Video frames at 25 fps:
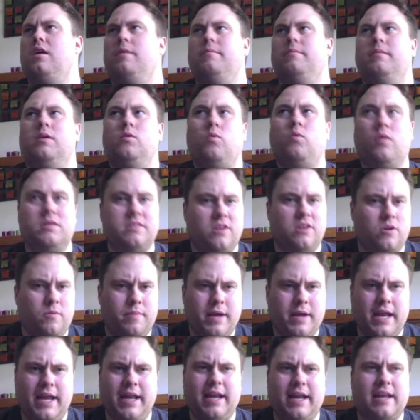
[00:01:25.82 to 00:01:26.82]
It wasn't
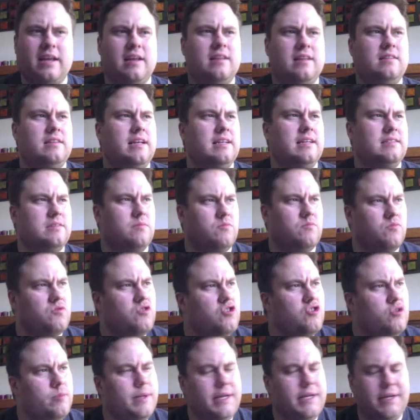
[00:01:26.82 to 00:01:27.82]
opaque, had some
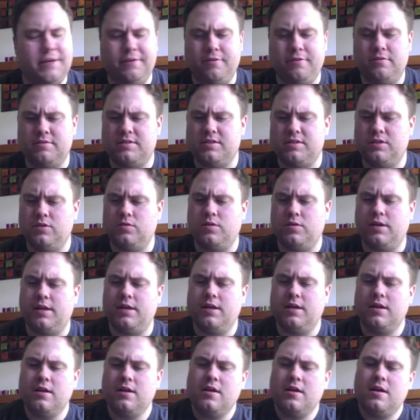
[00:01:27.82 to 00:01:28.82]
ruby hues to it,
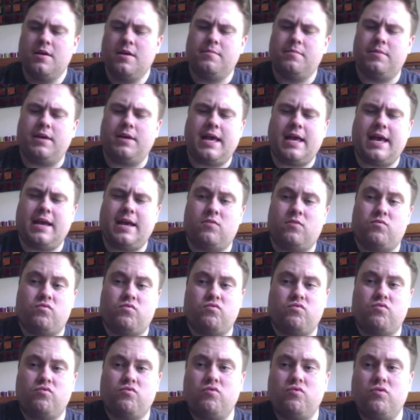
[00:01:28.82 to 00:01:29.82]
but had a
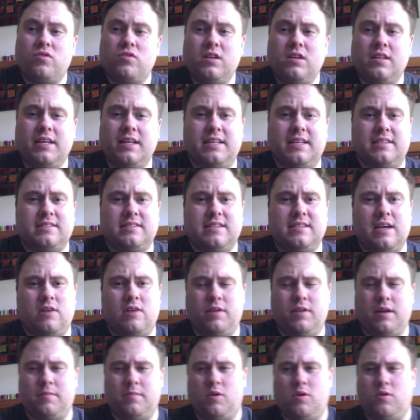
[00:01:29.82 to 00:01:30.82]
really
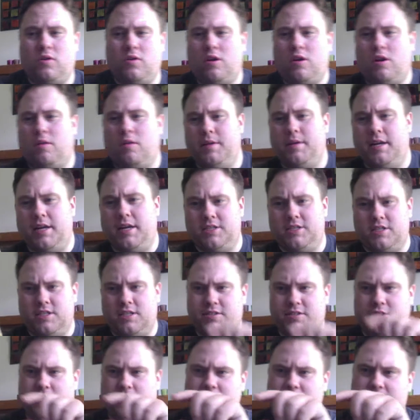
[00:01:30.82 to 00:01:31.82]
astounding amount of carbonation. As
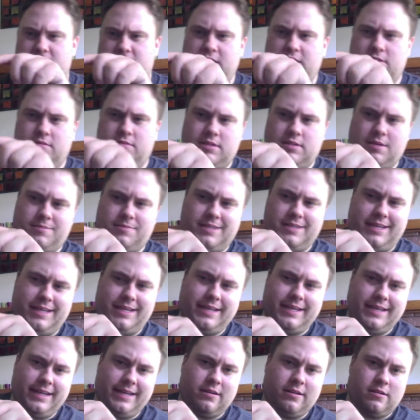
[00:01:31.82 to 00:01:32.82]
you can see, it was up to
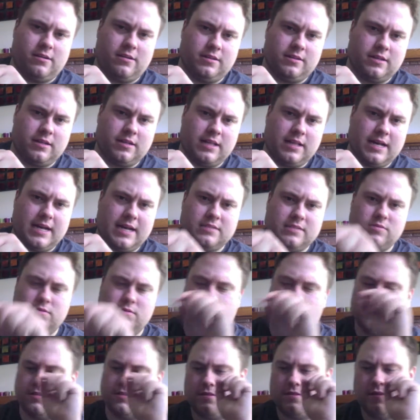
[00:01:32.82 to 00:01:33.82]
here on the glass,
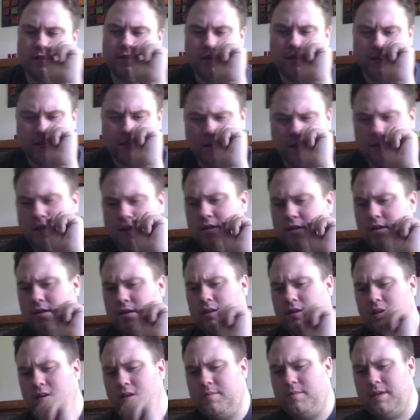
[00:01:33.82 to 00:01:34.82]
which is a
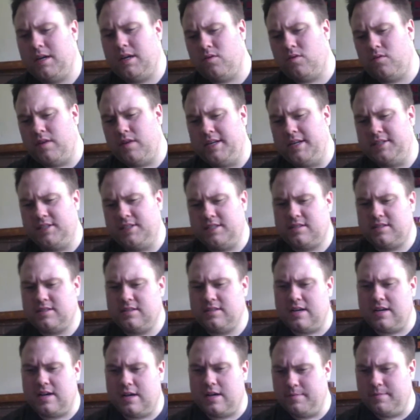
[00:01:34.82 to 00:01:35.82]
little bit outrageous.
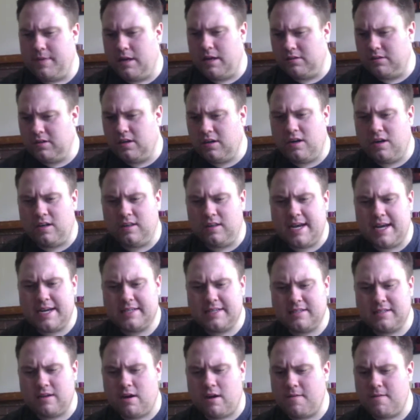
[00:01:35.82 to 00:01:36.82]
Alcohol
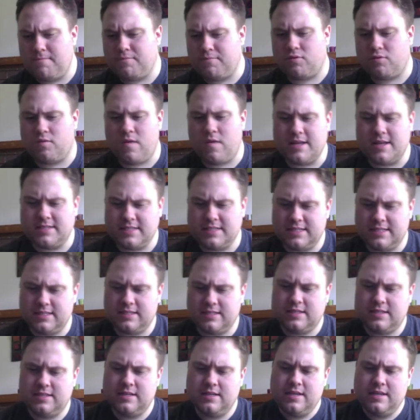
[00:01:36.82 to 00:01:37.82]
legs are present,